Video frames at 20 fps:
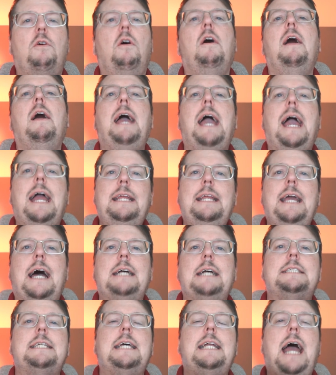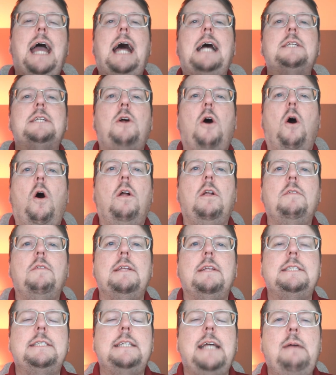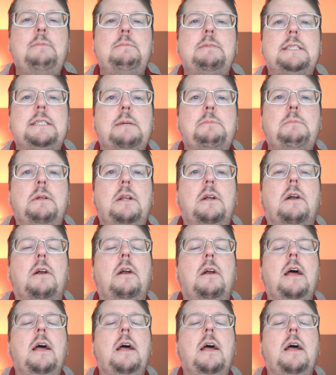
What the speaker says: And yes, it has all of the same similar